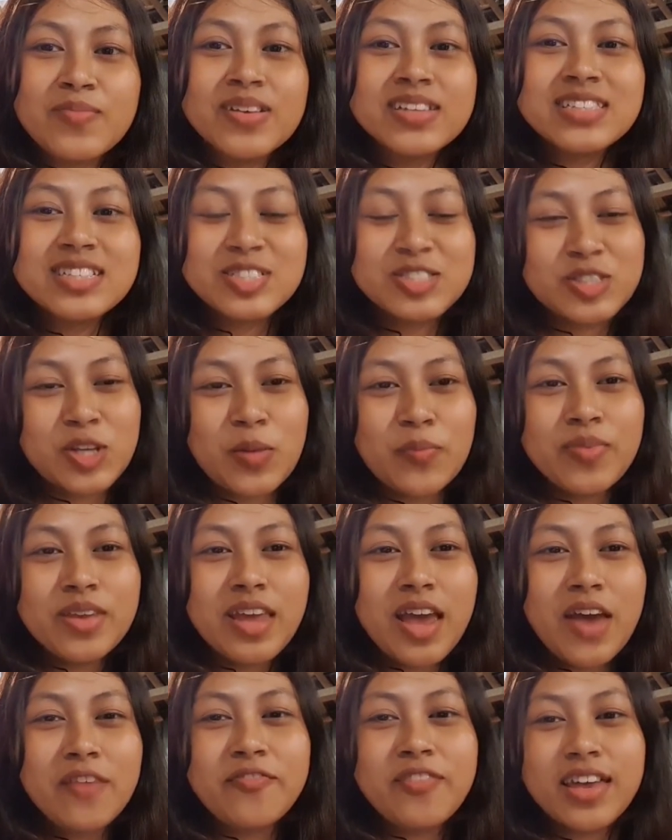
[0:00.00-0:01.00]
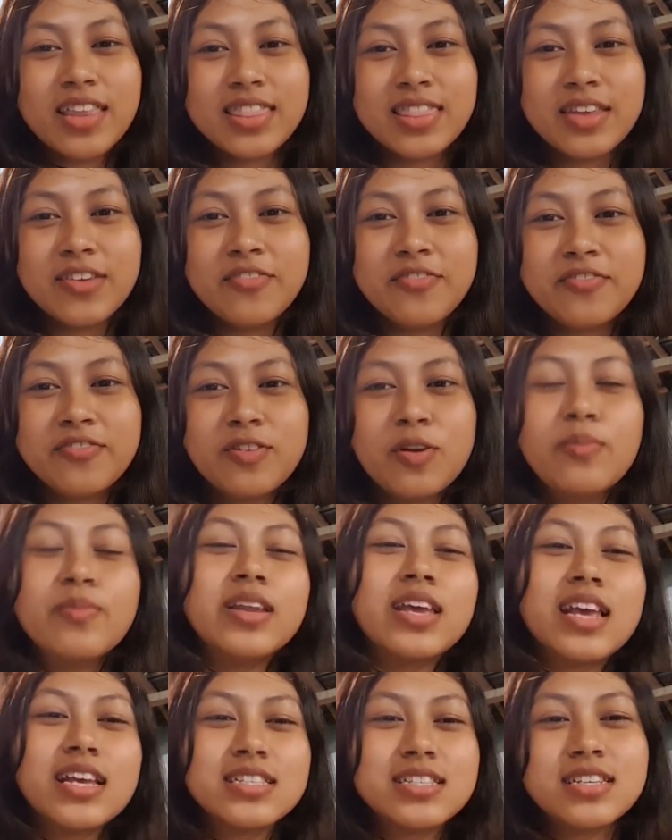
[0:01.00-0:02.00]
mastectomy, effective
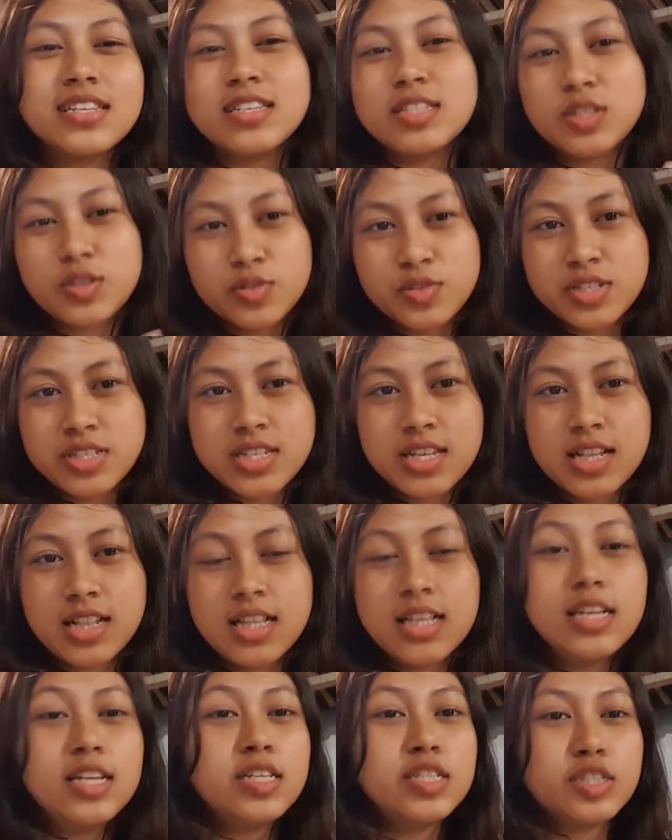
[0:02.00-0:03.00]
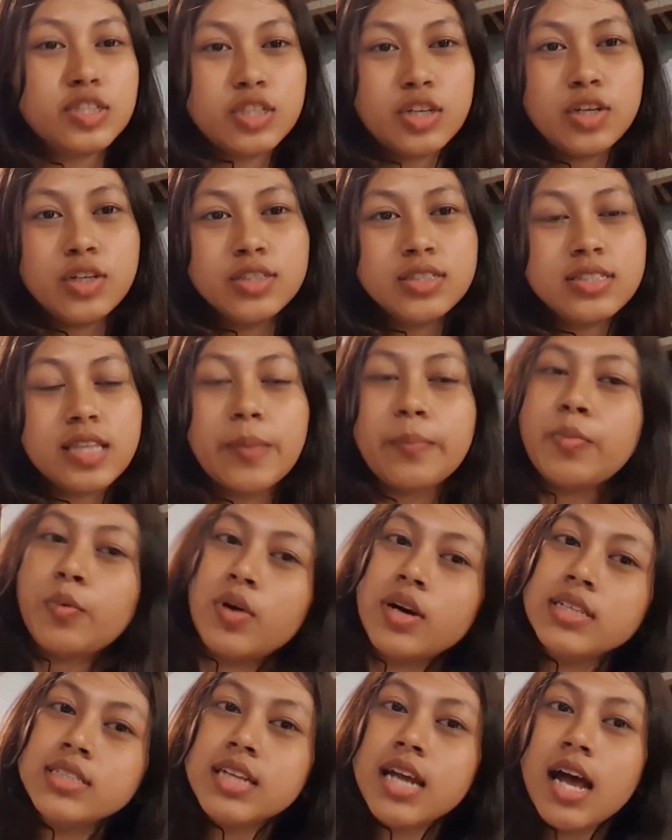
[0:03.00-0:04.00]
communication is crucial. So step
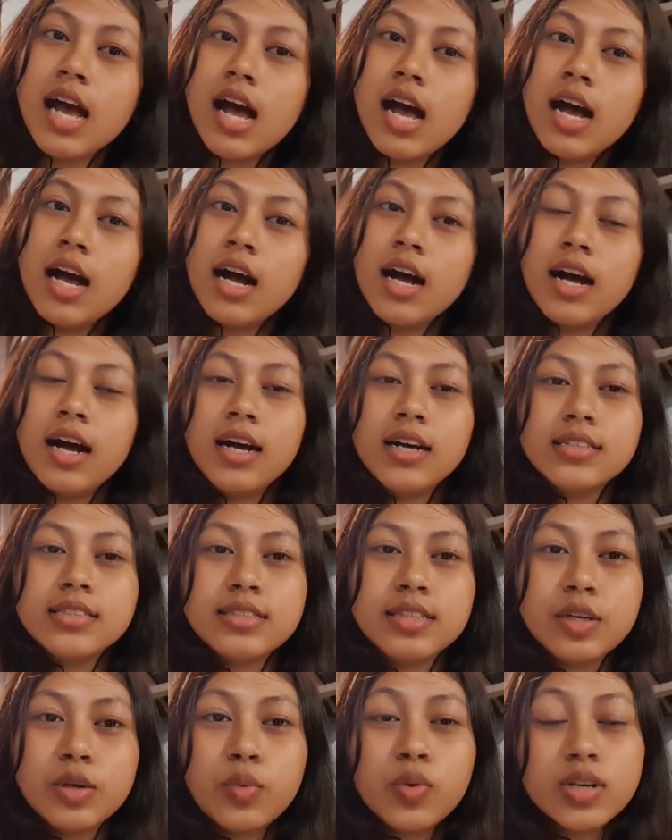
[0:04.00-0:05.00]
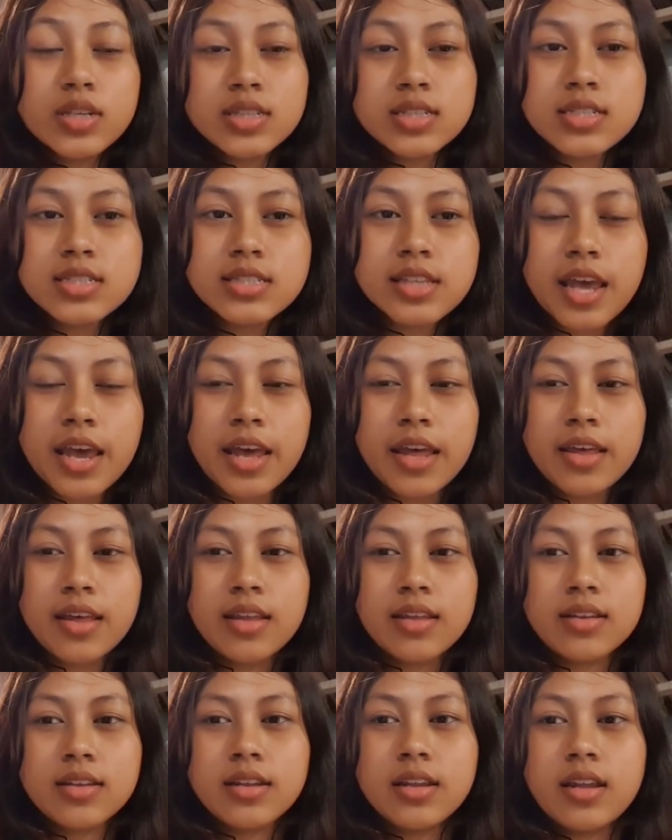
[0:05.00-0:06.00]
one, the ward nurse
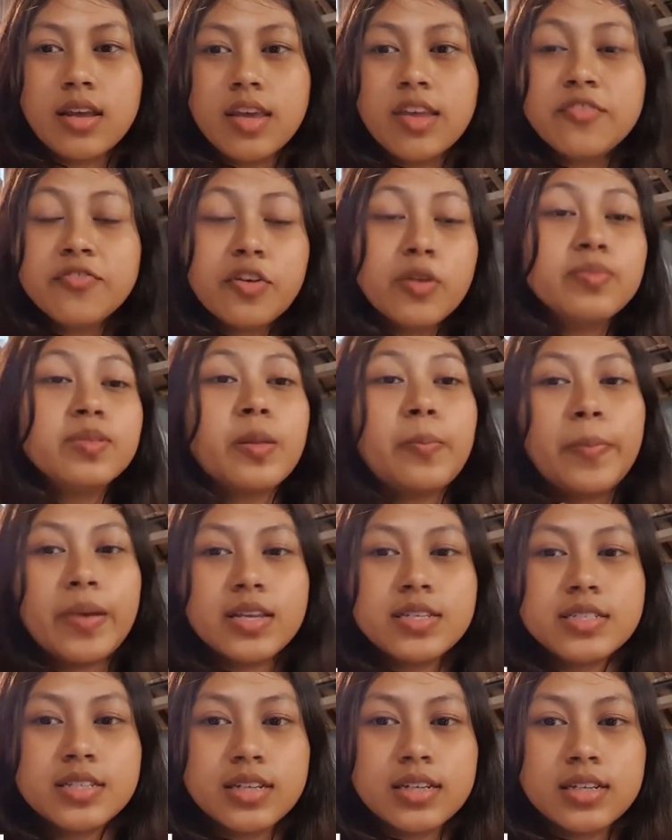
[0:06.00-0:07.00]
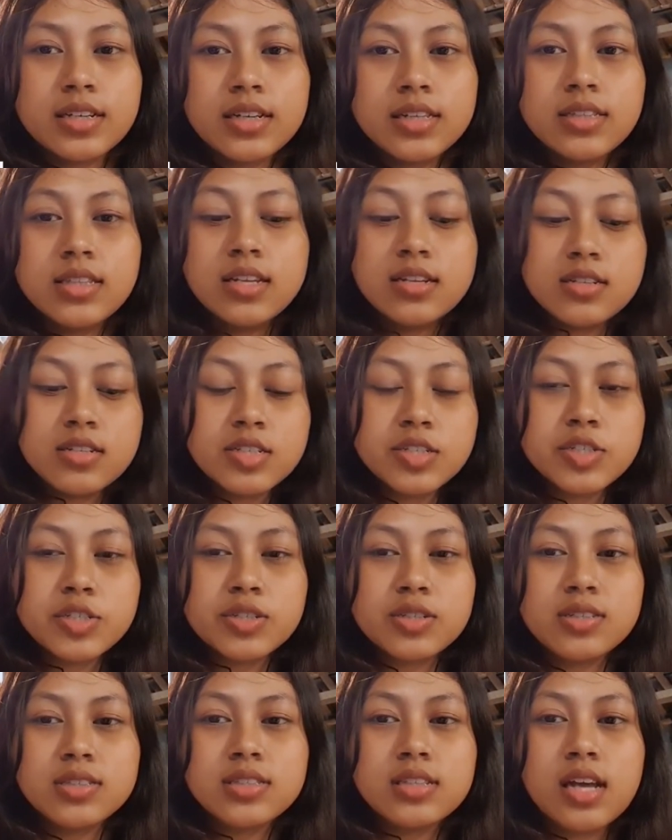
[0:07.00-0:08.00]
can inform the patient. The nurse
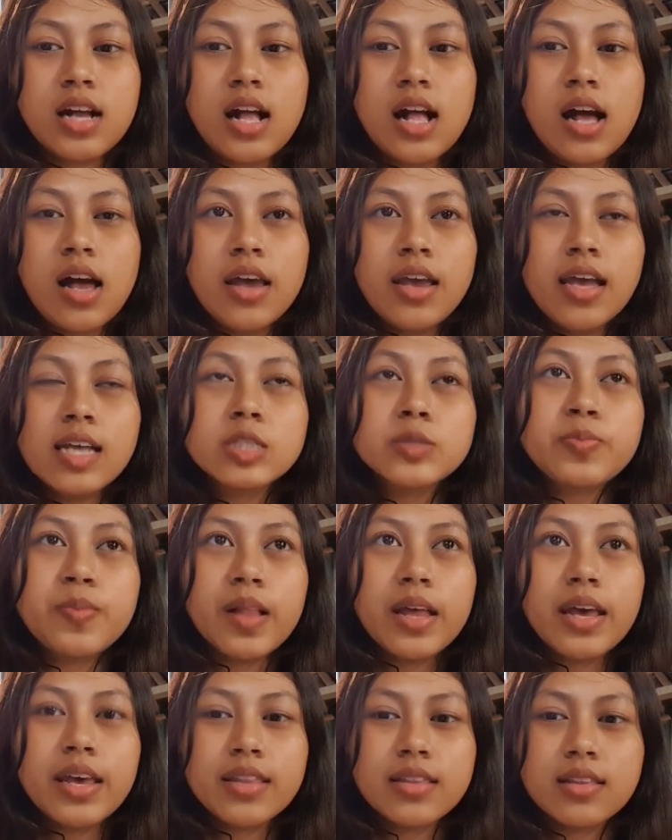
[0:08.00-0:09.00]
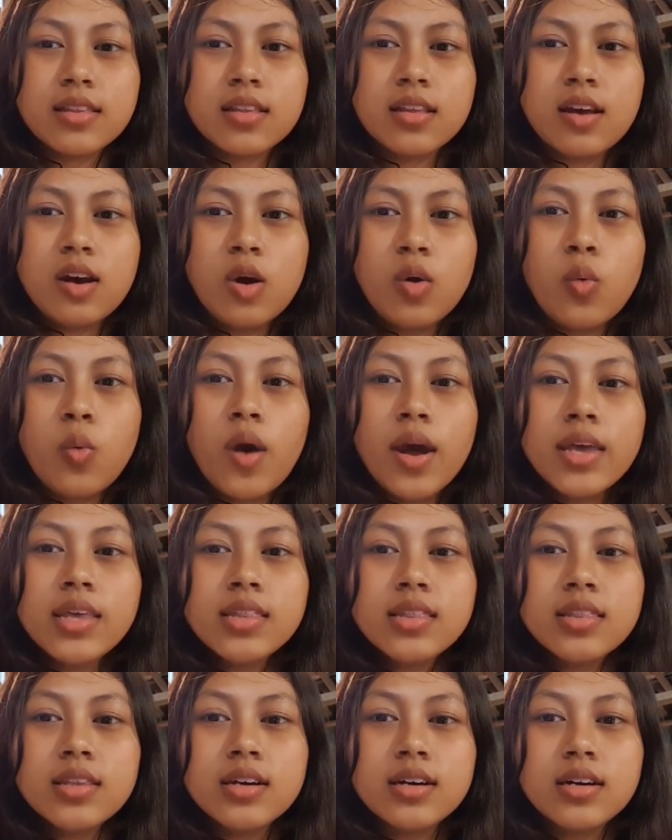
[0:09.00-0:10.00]
should explain why
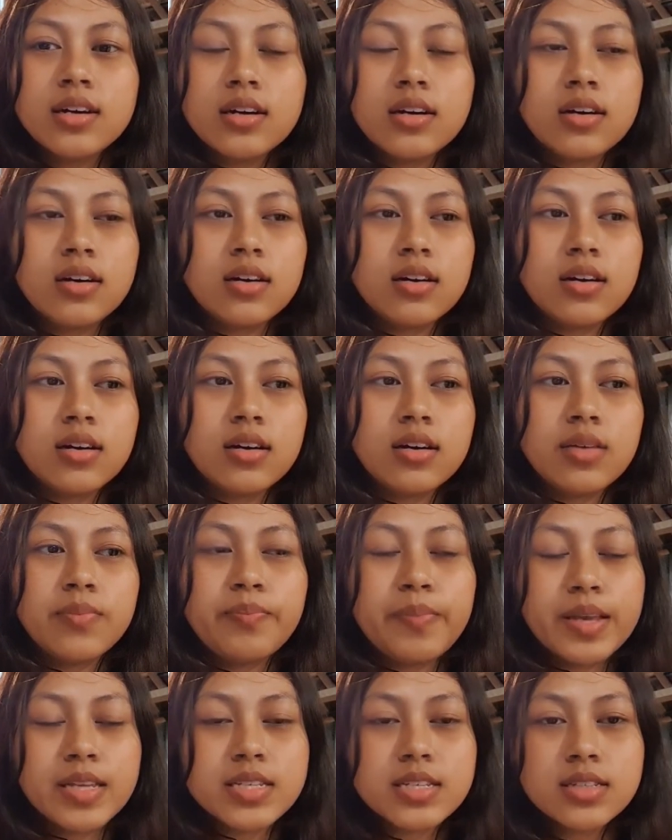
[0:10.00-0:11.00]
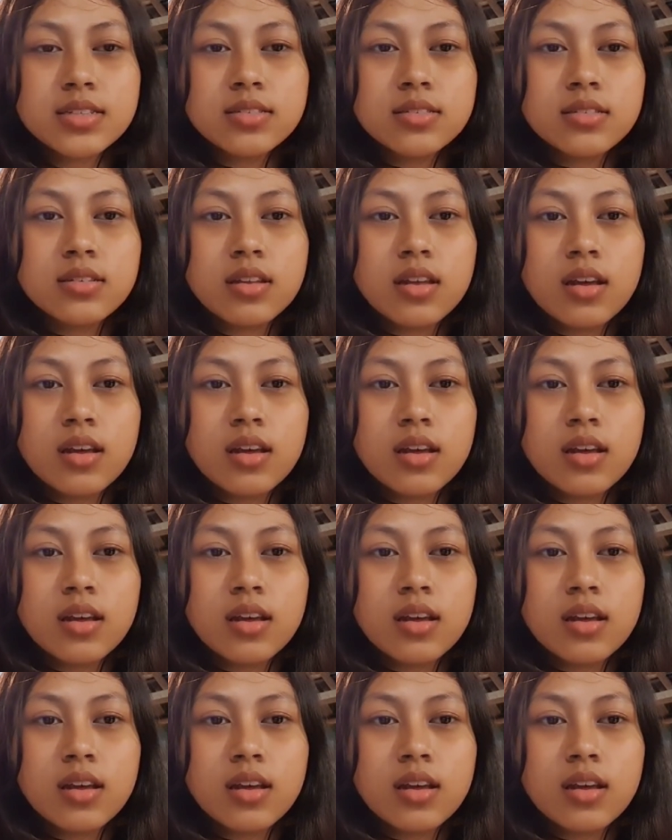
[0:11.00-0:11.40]
the patient